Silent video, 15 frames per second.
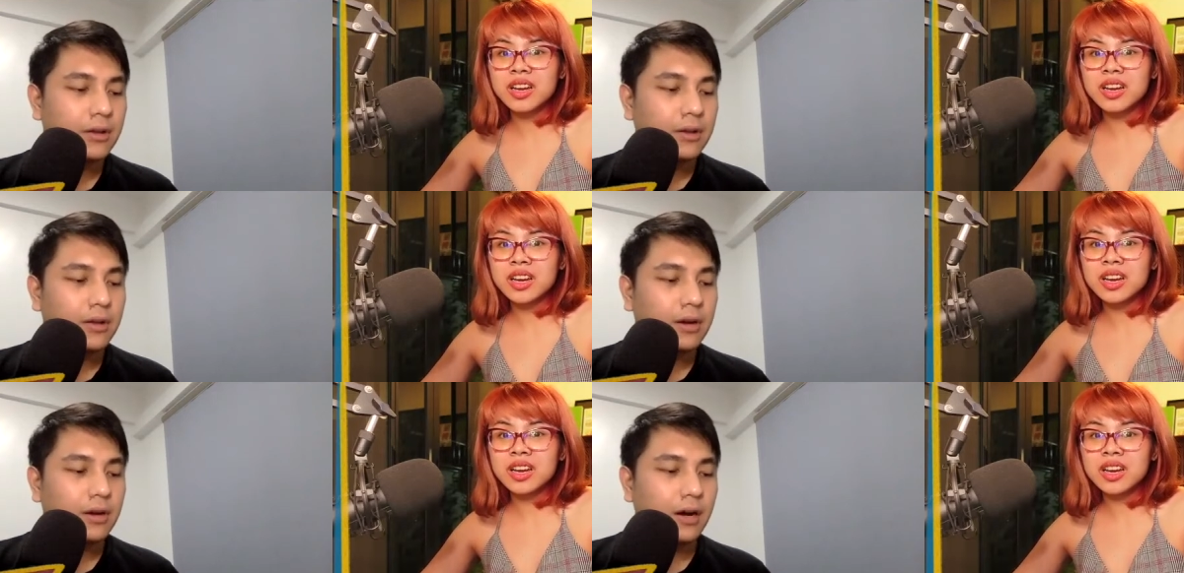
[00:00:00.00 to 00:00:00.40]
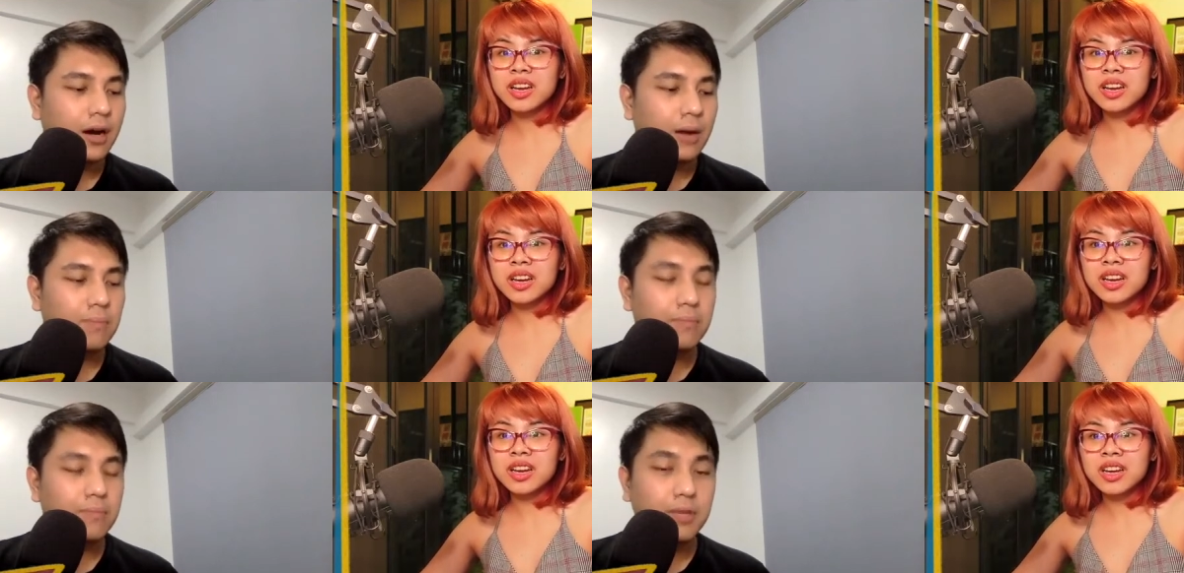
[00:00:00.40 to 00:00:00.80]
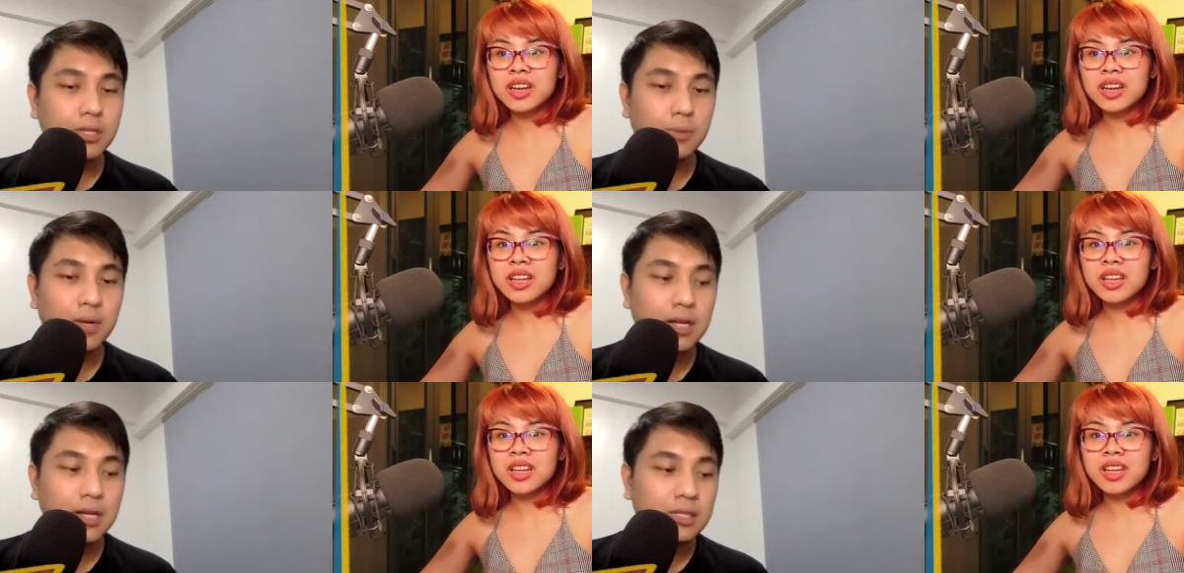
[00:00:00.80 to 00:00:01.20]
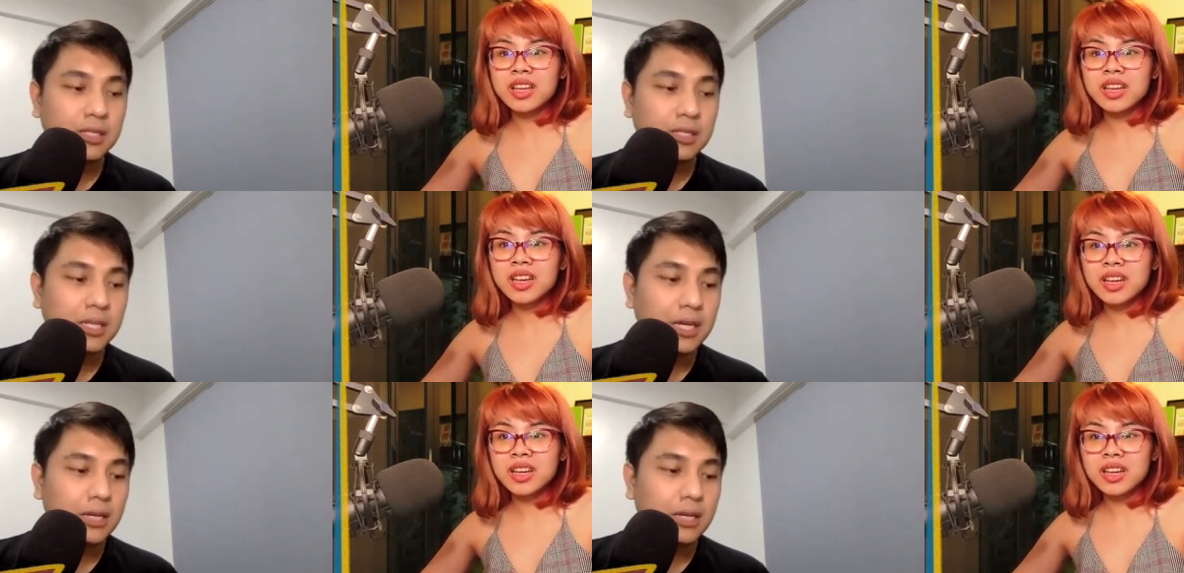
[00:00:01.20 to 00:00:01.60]
Speaker 1: Um, this one in
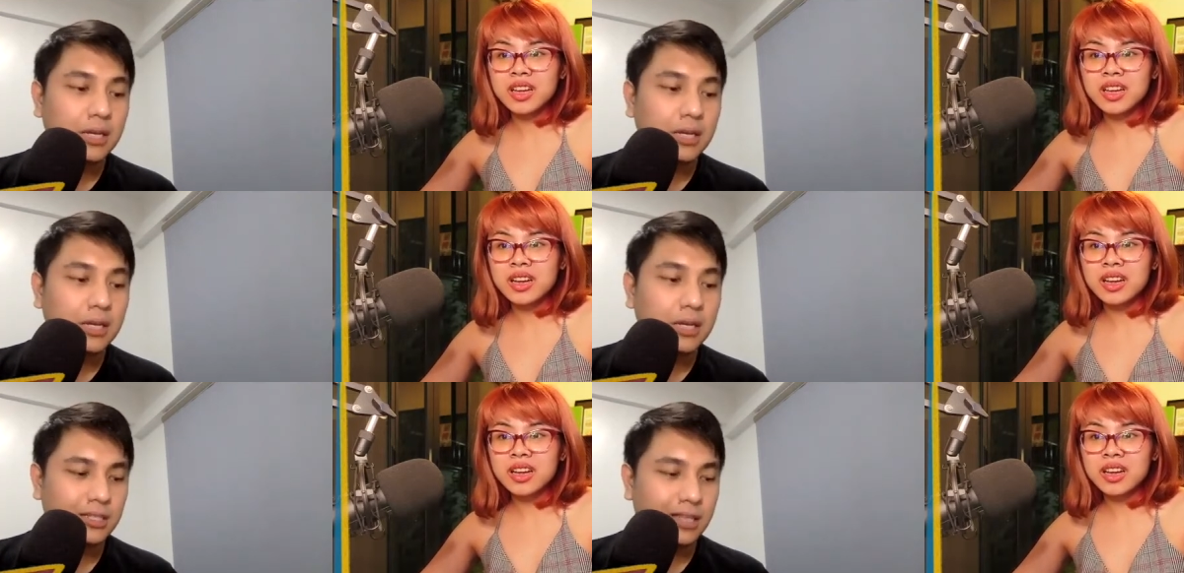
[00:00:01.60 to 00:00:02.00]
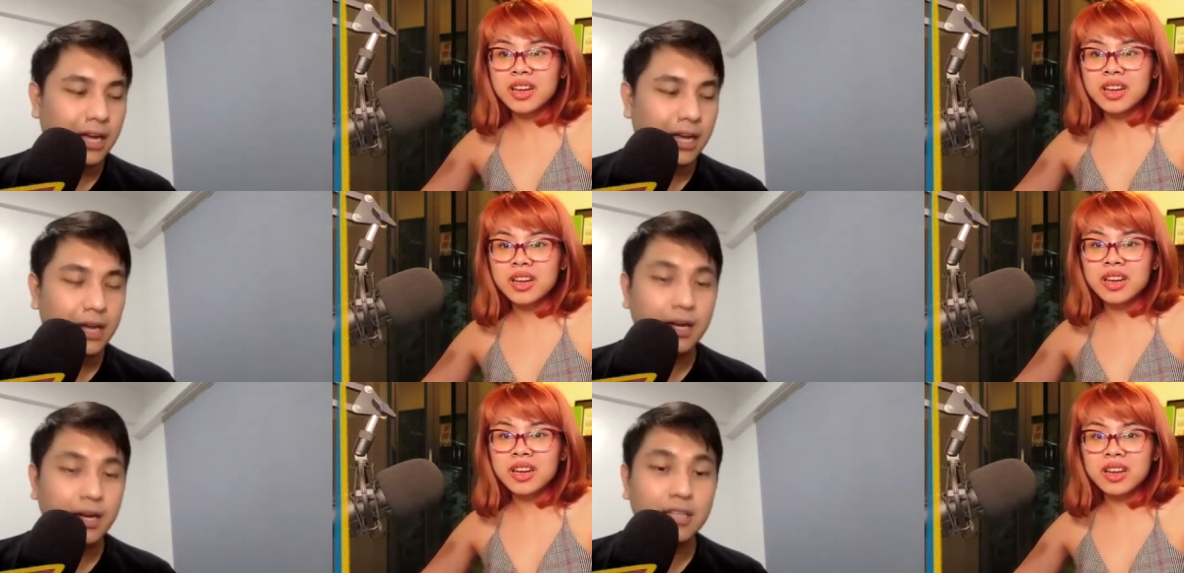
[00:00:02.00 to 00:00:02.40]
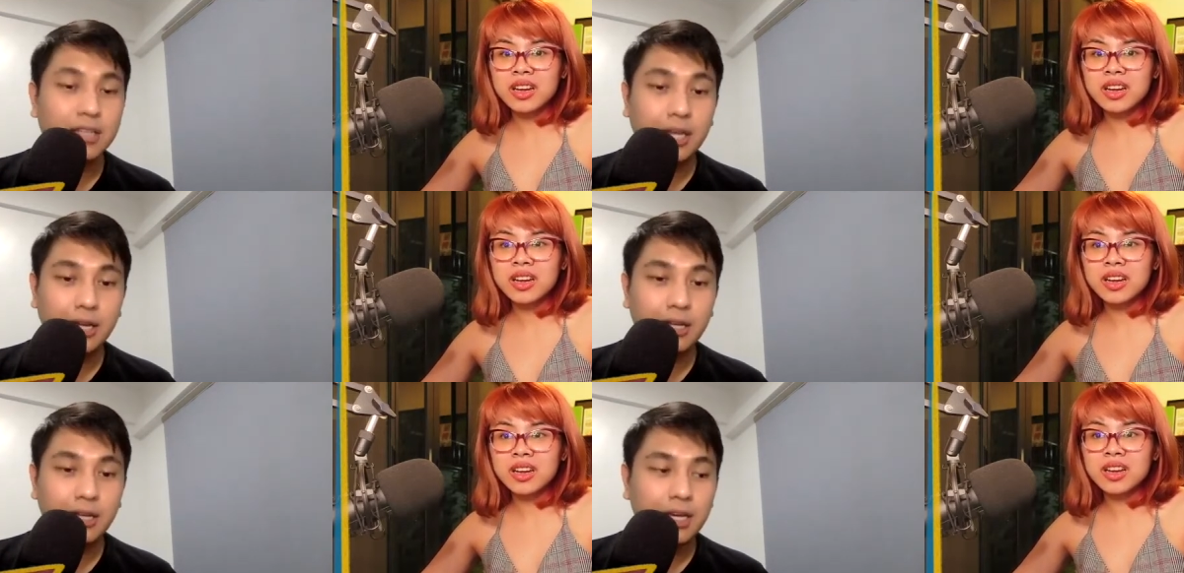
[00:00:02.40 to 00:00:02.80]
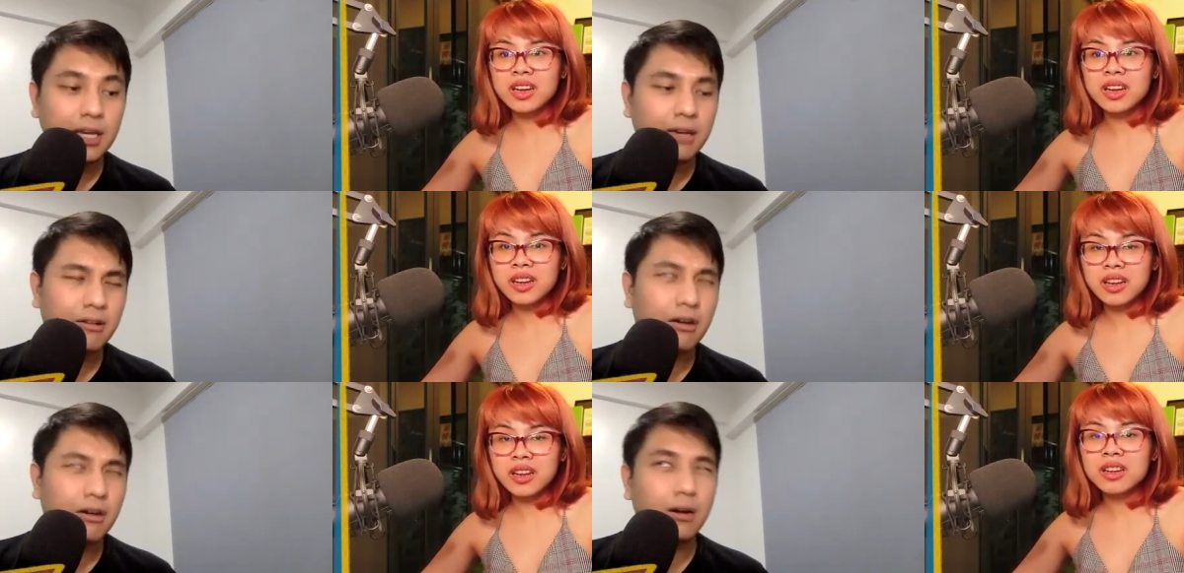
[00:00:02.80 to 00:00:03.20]
teal is like a
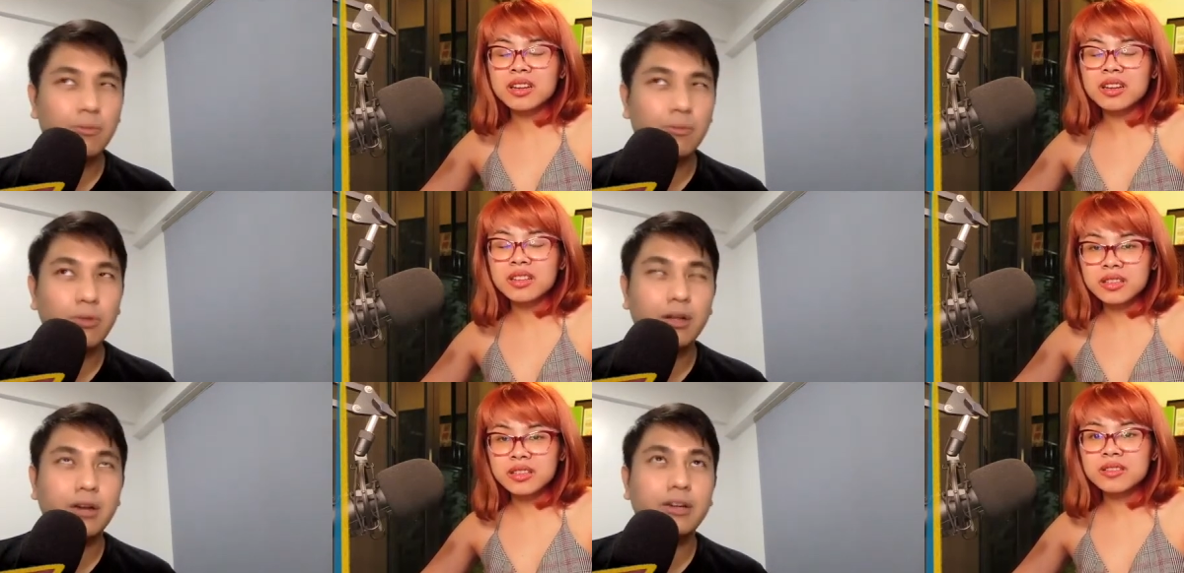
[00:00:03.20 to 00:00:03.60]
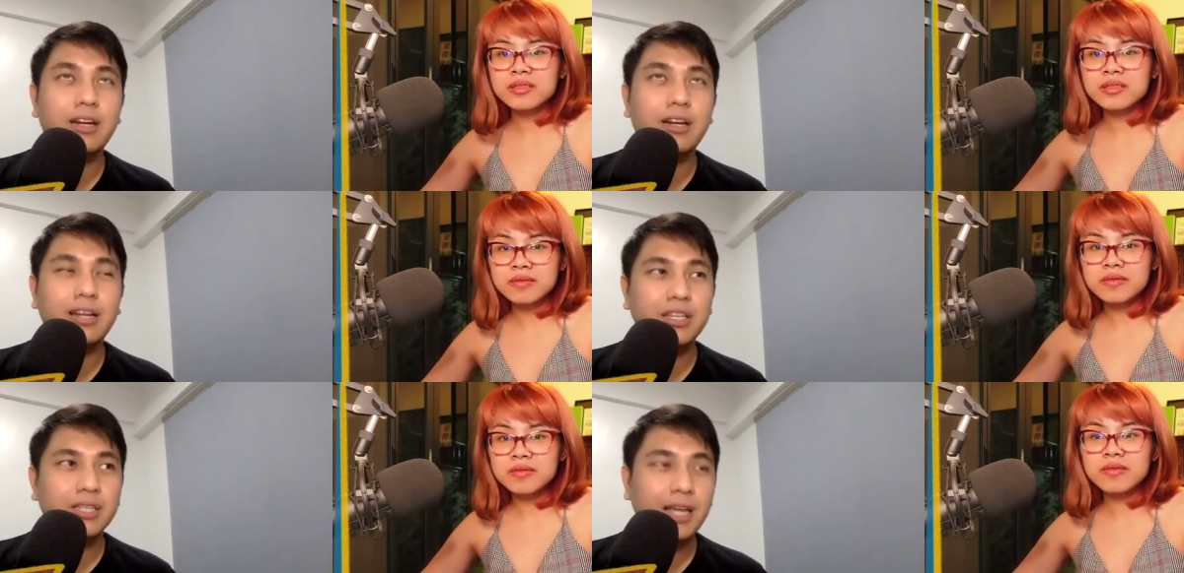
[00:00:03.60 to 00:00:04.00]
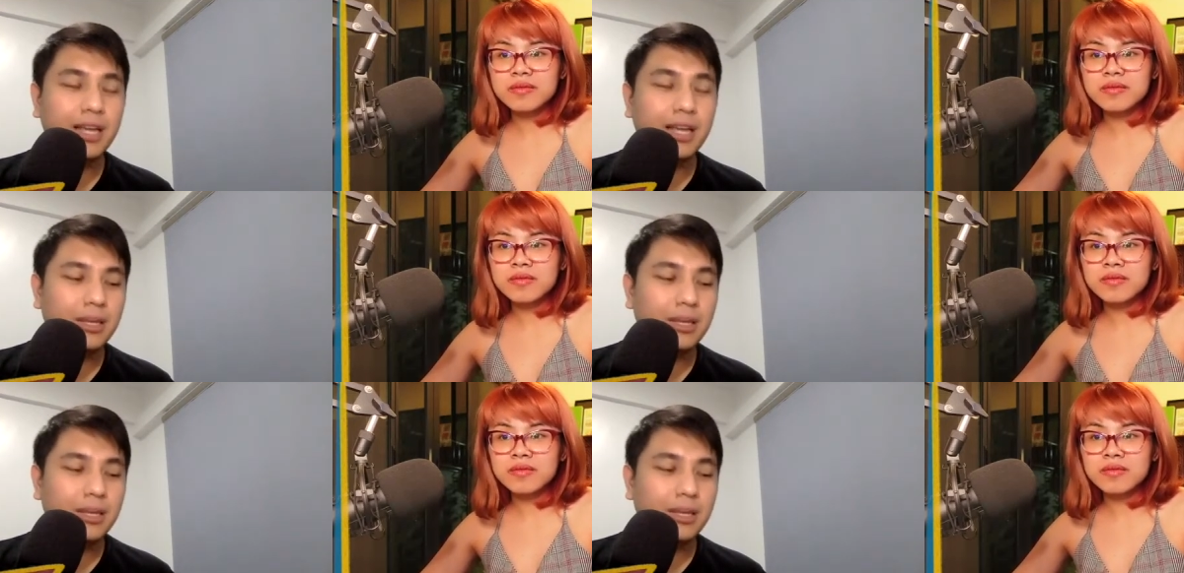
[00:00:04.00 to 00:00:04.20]
daily, um, well, not really daily,